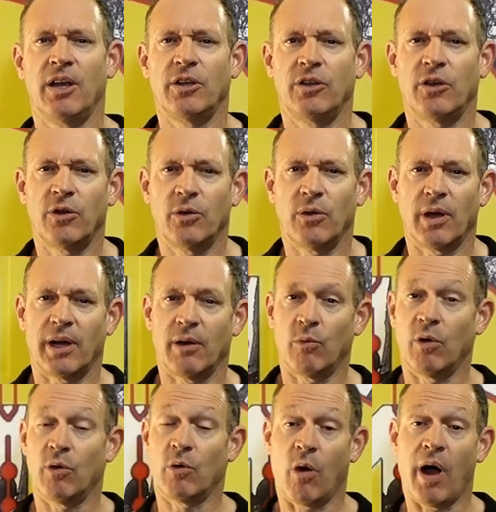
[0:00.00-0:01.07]
you
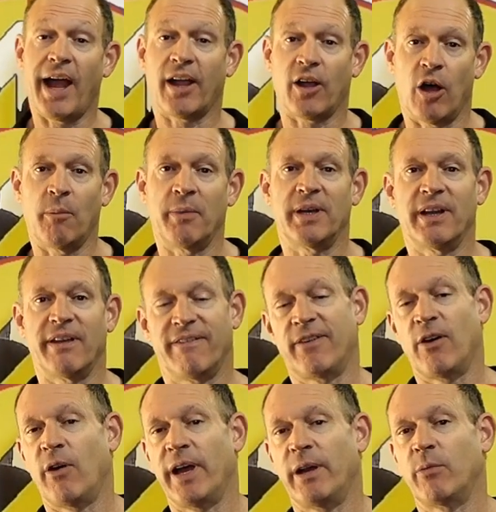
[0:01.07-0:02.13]
will quite commonly
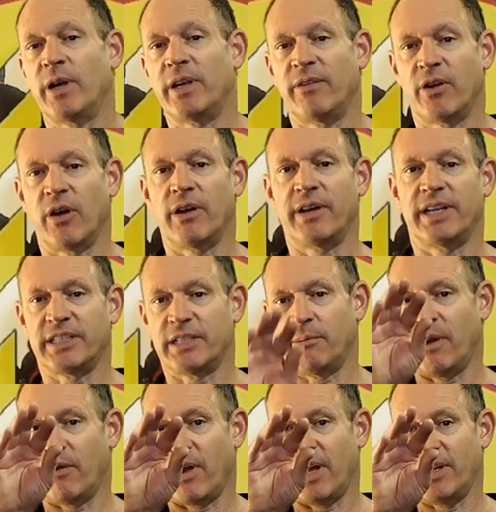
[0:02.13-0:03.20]
find when you've got decent
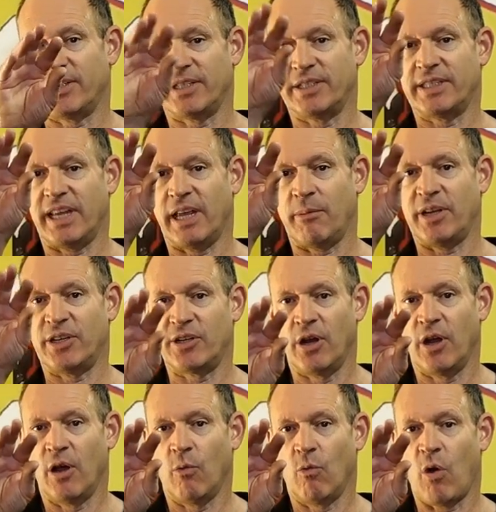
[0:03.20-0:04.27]
mirage is the image
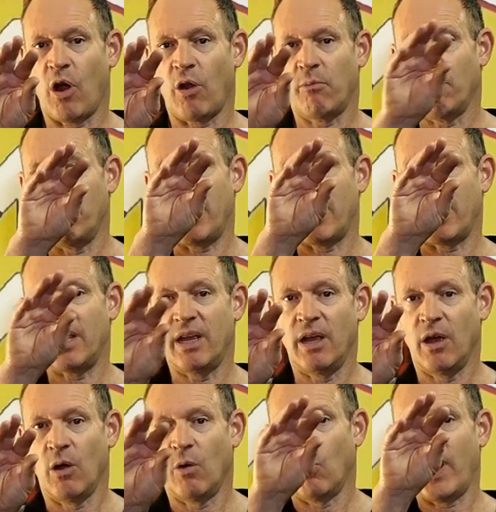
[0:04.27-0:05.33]
won't be
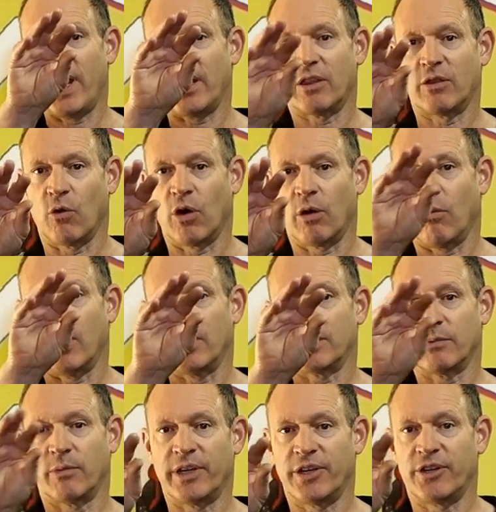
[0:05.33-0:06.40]
where you thought it
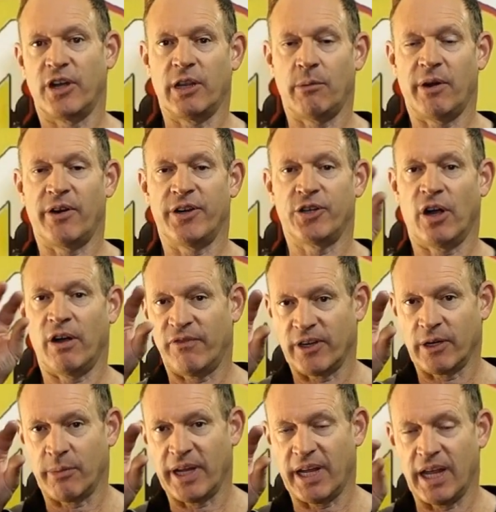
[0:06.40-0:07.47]
was. When you turn the mirage off,
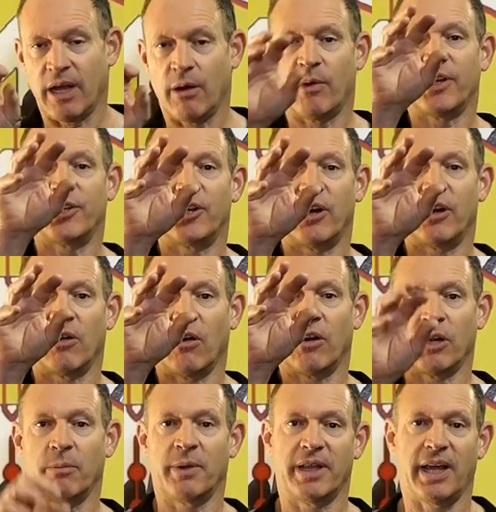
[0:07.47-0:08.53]
it'll be here. When you turn it on,
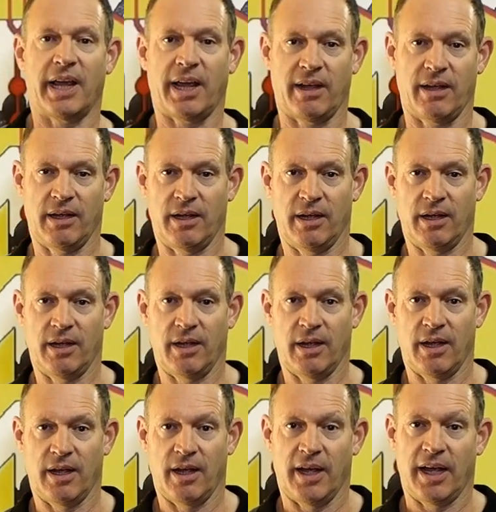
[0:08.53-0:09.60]
it'll be there.
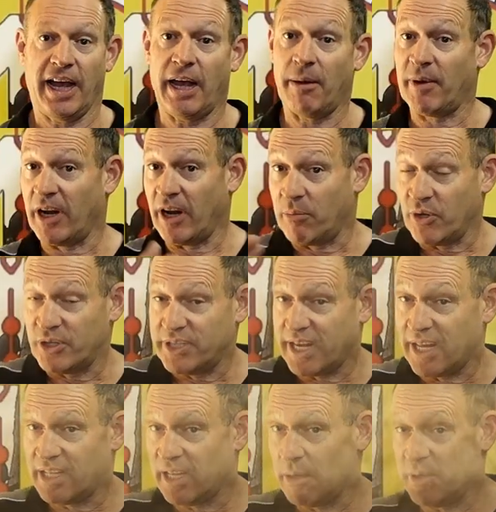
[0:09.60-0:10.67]
Um, and I put
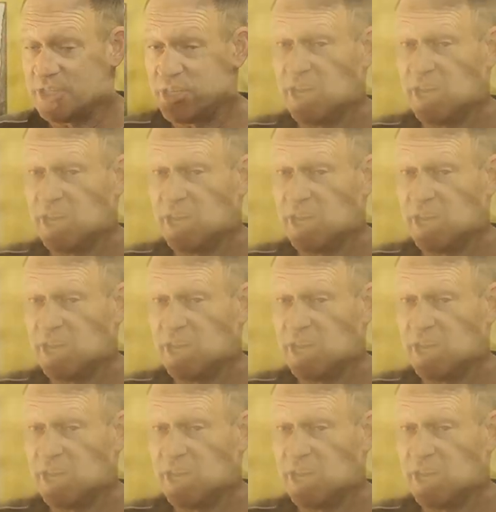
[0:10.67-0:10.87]
together an image